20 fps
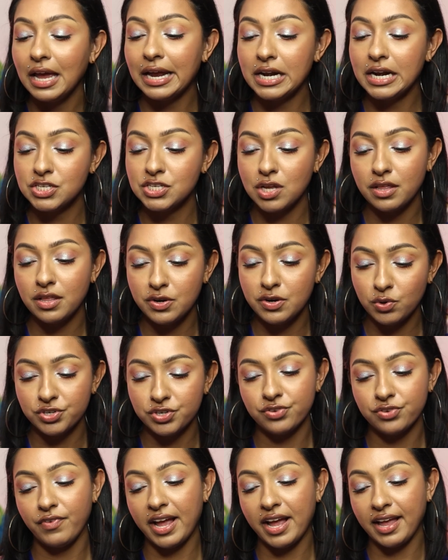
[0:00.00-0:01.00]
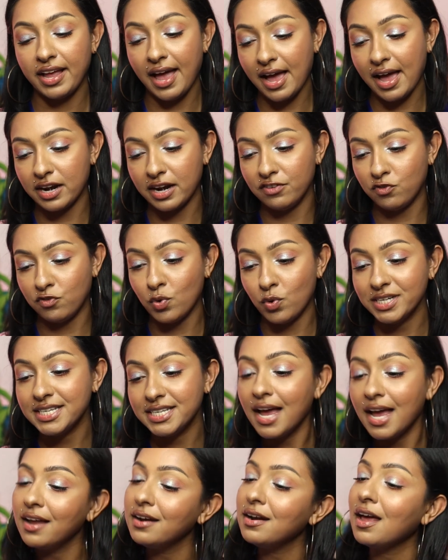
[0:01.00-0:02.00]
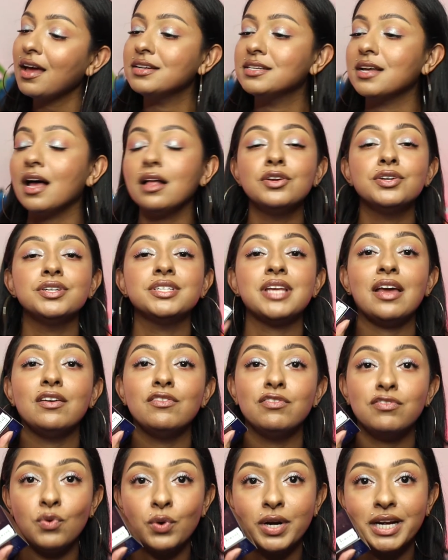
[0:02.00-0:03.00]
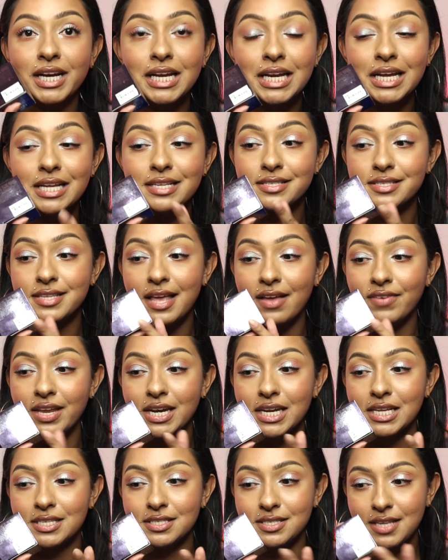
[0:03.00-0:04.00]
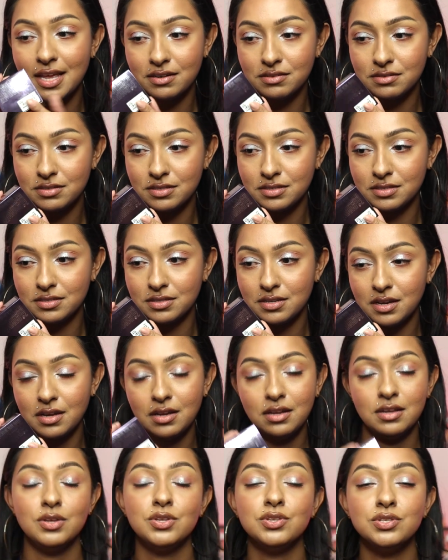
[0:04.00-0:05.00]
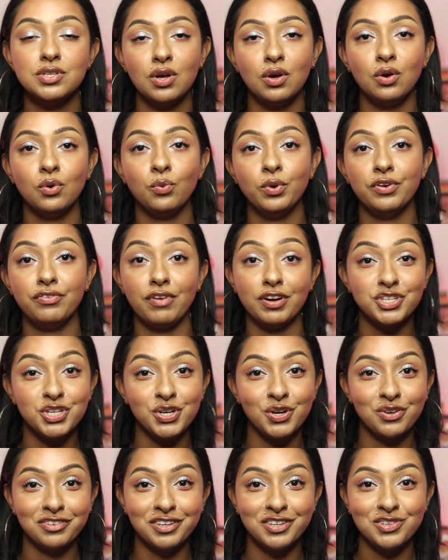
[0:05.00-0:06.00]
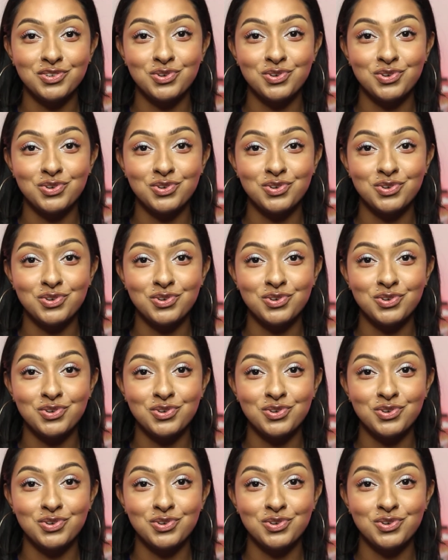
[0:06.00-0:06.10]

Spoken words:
and I saw the Nordstrom Rack had it for $10.47. So we rushed over